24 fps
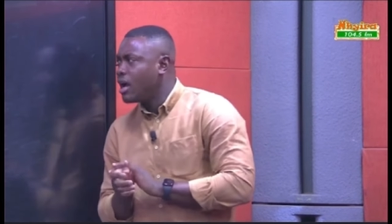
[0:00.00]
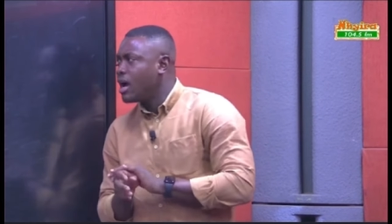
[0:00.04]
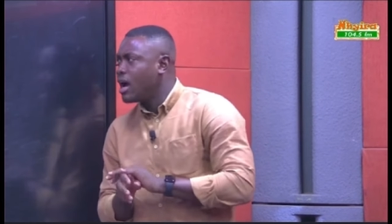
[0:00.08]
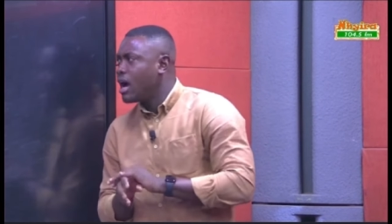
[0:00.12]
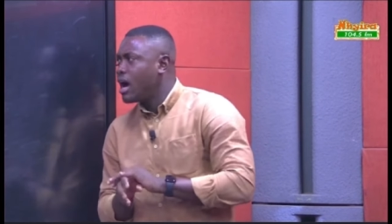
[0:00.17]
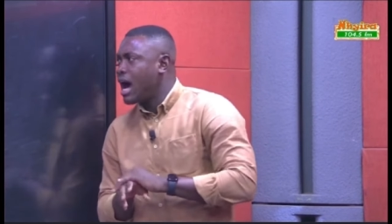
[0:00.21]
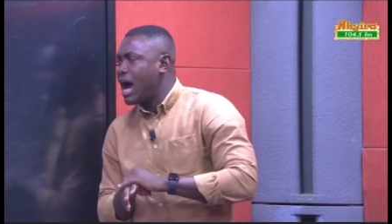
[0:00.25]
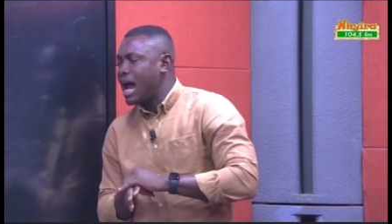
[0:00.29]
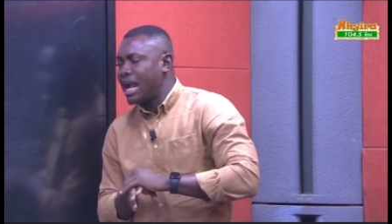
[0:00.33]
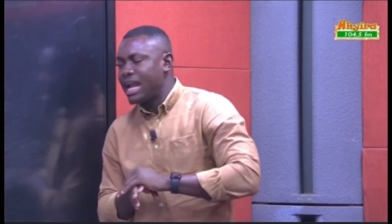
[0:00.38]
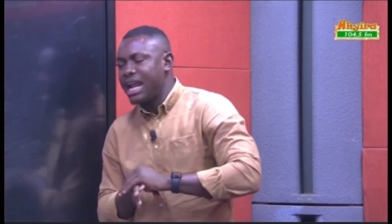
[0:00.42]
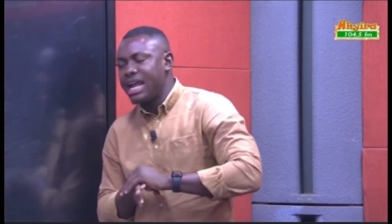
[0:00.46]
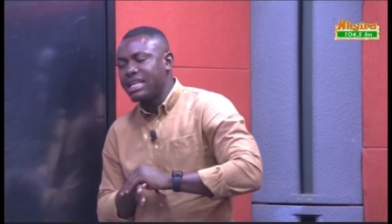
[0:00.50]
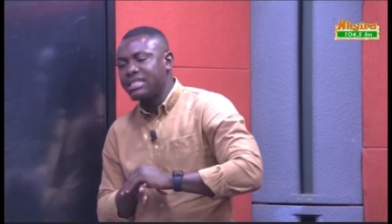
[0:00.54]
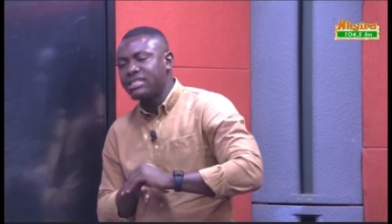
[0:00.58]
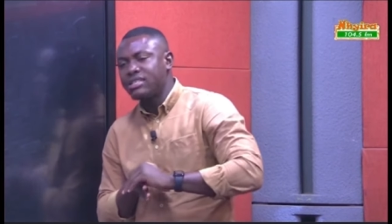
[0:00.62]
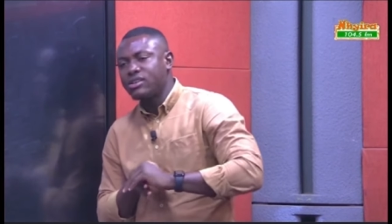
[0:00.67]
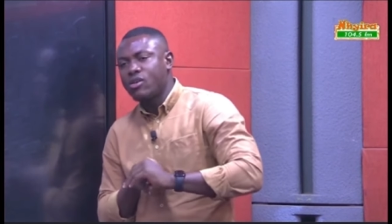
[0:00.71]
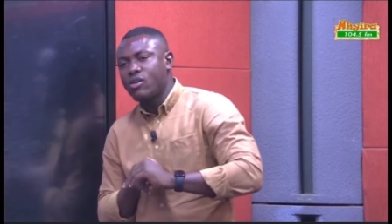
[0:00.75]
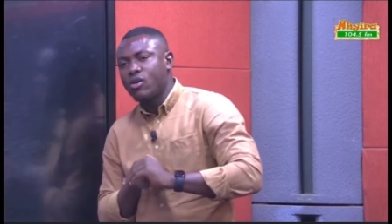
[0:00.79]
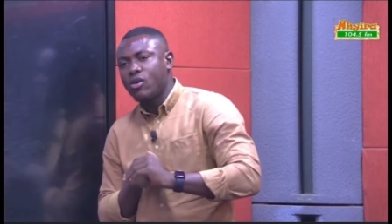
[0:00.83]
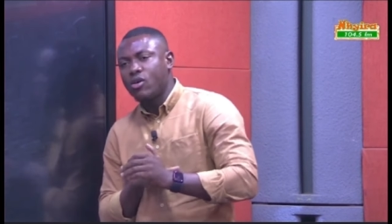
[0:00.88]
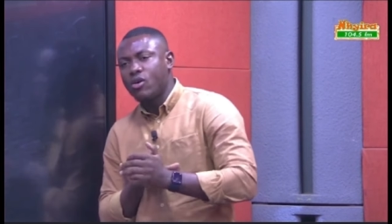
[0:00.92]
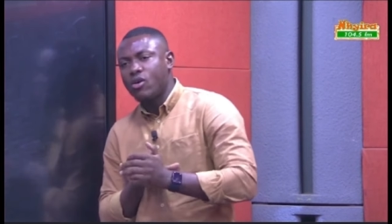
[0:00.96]

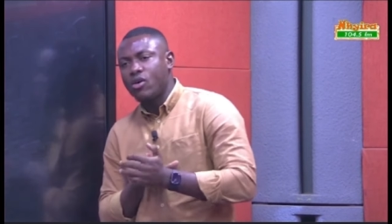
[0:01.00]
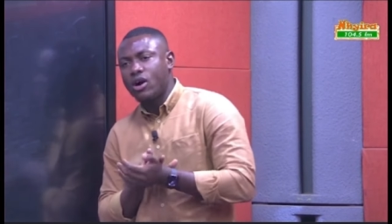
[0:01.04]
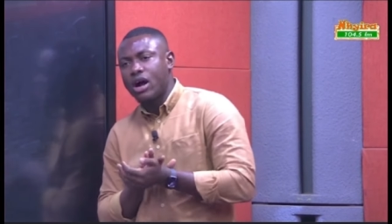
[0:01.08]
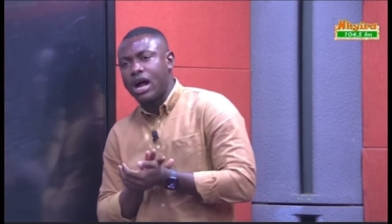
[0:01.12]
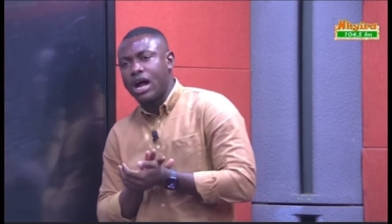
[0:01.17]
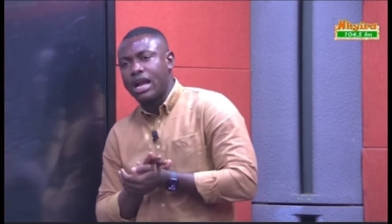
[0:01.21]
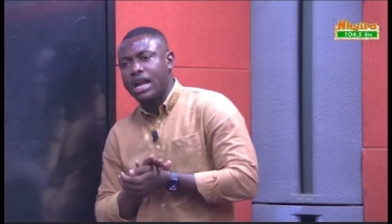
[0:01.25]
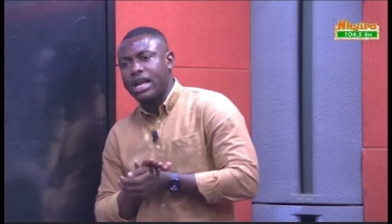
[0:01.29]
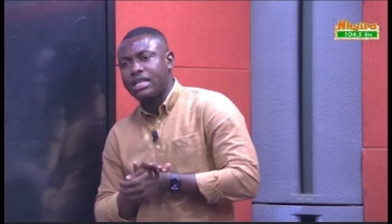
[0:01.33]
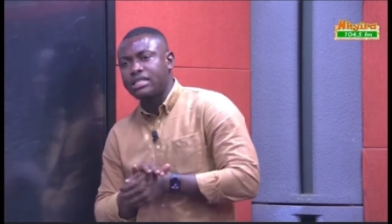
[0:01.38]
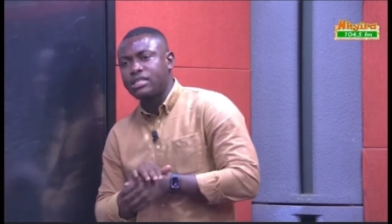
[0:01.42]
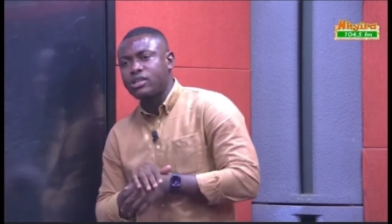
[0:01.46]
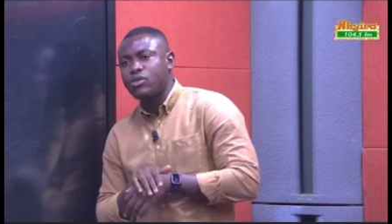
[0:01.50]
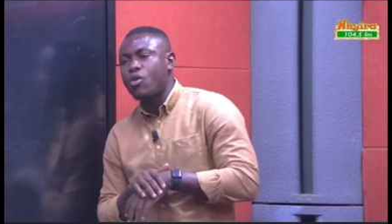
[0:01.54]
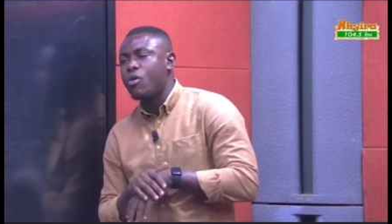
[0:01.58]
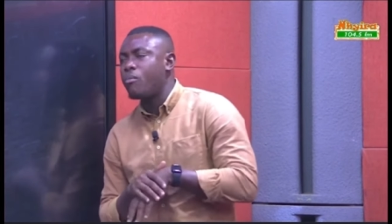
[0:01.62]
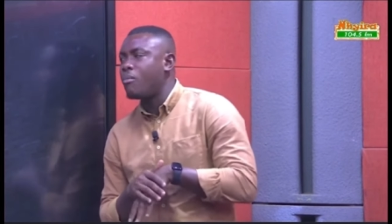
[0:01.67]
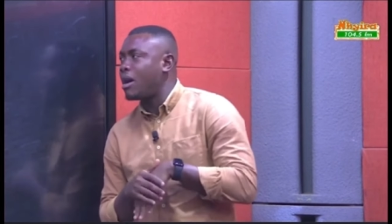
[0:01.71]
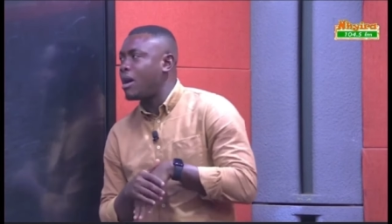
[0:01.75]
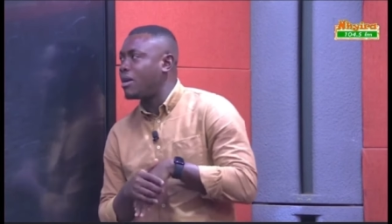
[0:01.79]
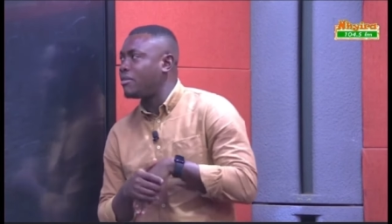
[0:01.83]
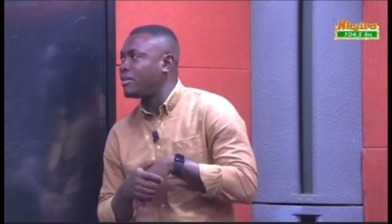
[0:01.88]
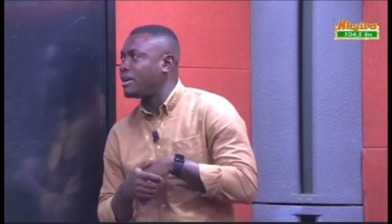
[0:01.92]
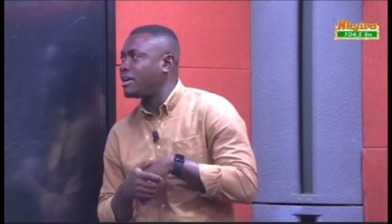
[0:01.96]
Atletico
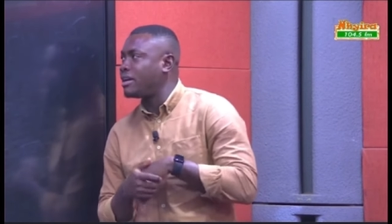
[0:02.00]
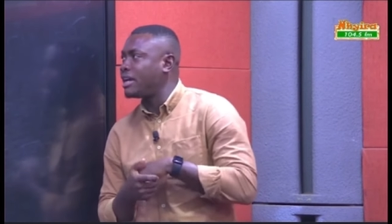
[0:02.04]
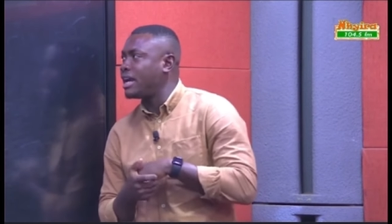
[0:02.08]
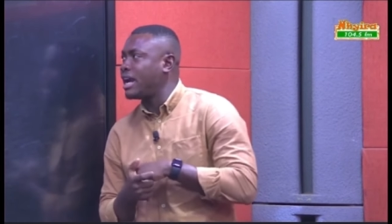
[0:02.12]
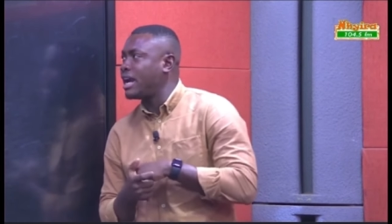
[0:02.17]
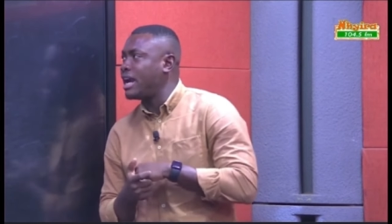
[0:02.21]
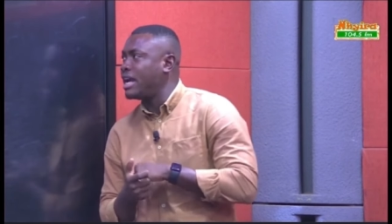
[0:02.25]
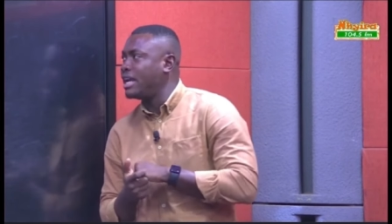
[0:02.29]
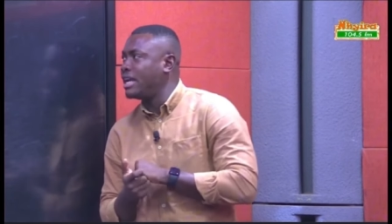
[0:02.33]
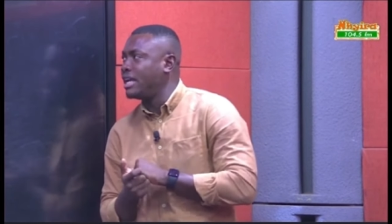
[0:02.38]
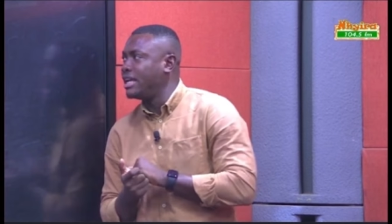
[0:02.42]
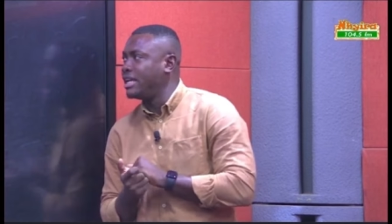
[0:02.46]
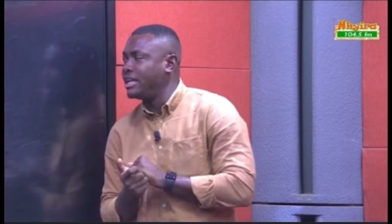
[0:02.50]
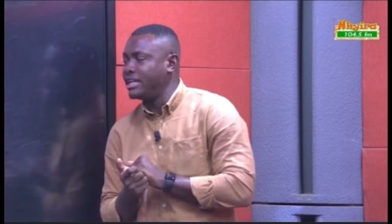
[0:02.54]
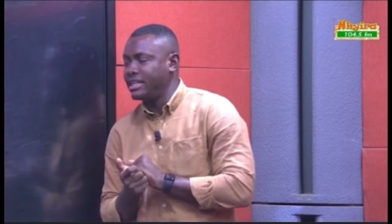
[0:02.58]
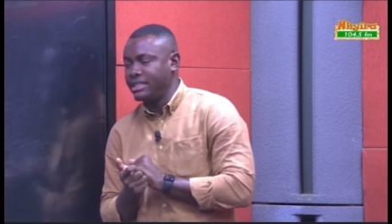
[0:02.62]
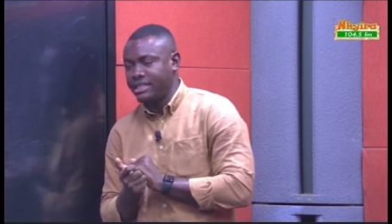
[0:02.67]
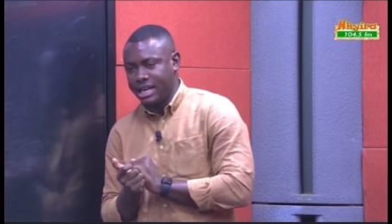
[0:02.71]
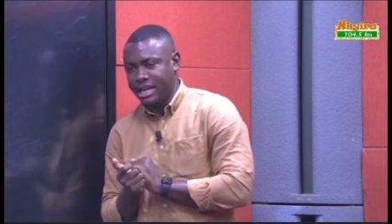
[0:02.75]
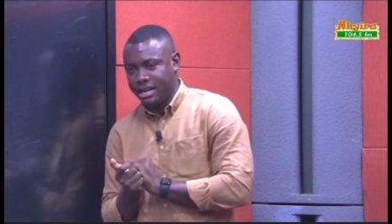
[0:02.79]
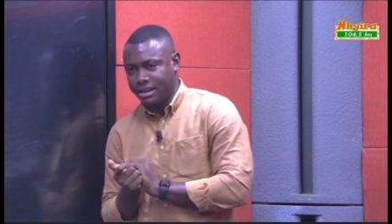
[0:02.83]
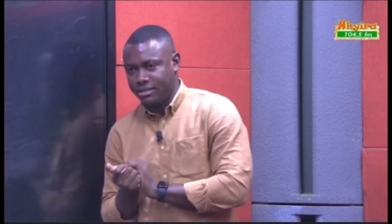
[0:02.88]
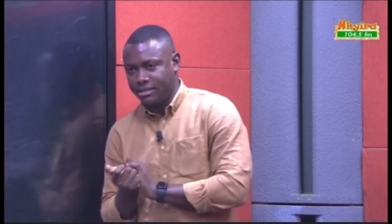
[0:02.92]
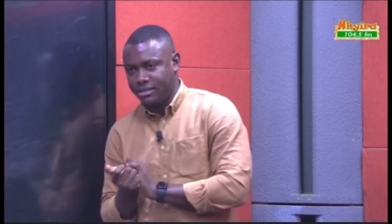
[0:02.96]
Madrid, any
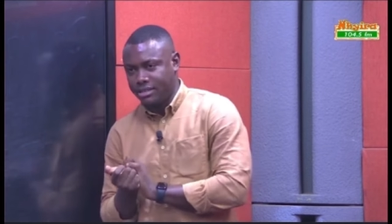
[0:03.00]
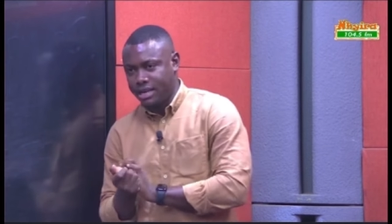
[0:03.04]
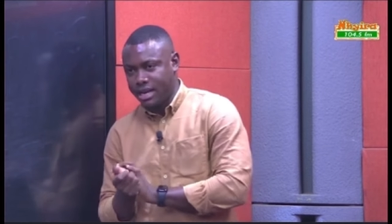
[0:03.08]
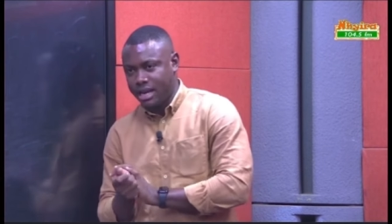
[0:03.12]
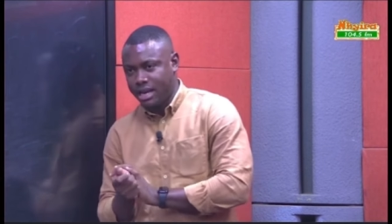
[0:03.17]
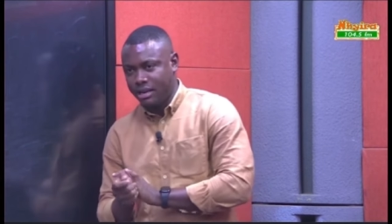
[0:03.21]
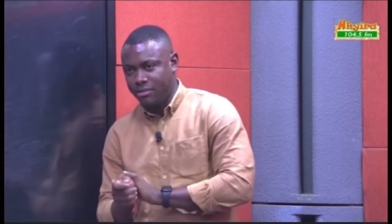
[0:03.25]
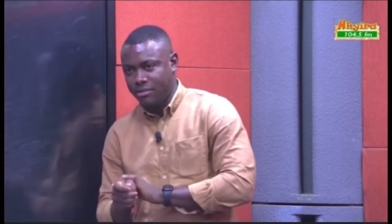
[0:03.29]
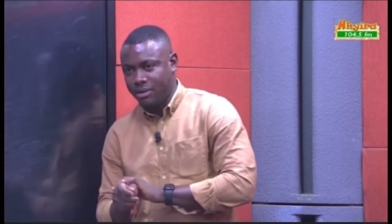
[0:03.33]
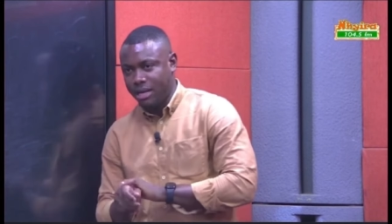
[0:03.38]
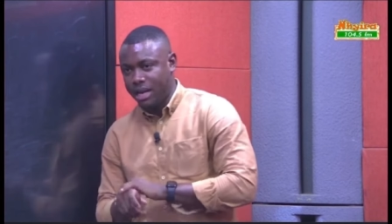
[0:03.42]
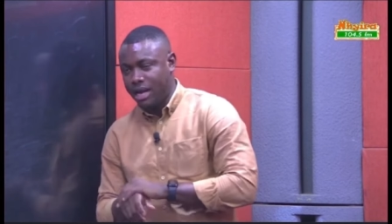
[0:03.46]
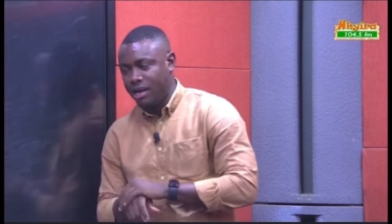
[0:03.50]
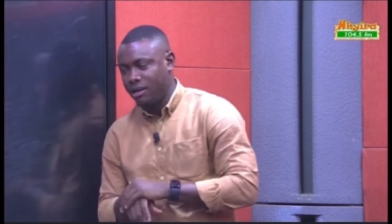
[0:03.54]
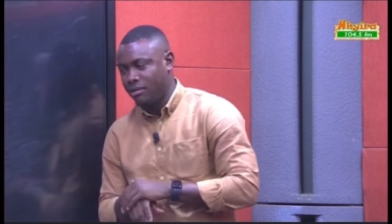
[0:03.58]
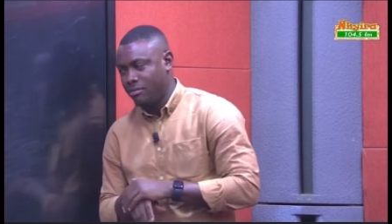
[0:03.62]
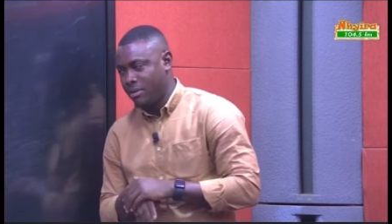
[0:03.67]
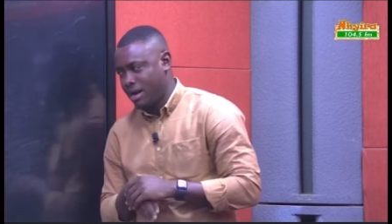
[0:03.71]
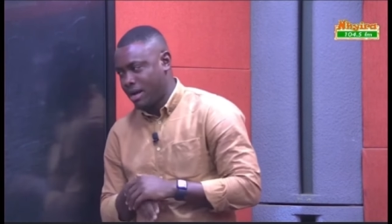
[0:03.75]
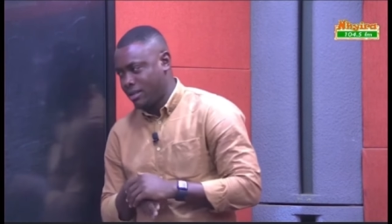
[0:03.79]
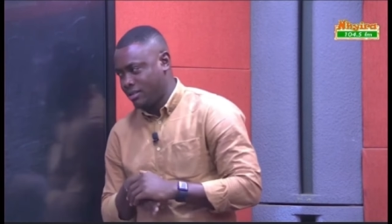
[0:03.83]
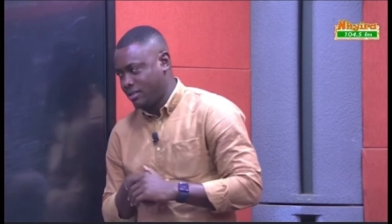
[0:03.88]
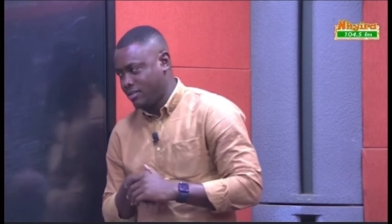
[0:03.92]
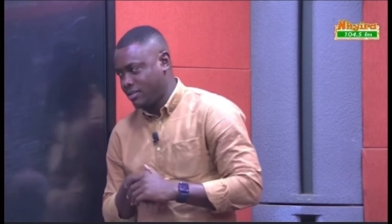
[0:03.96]
international Milan
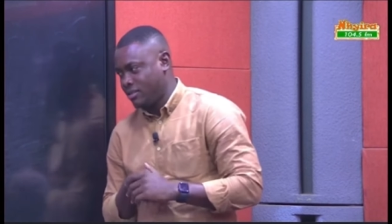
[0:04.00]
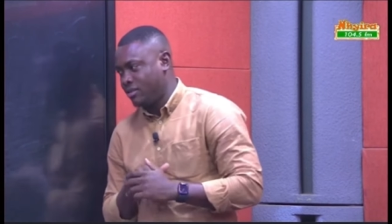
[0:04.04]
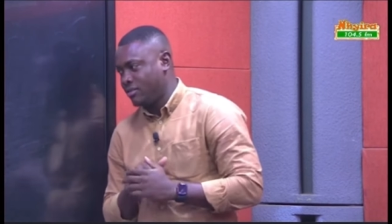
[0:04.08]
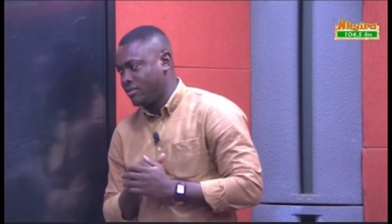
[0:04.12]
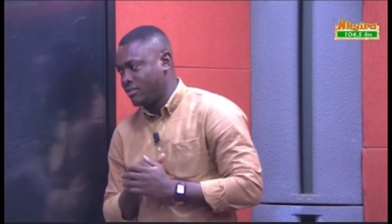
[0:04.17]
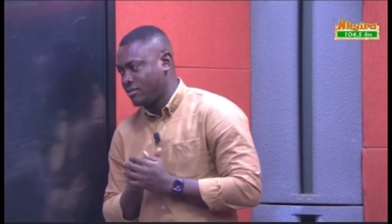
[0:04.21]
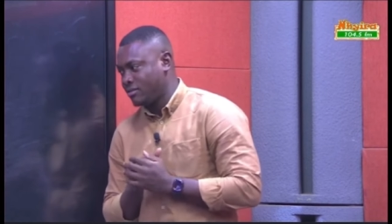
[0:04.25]
match, you know.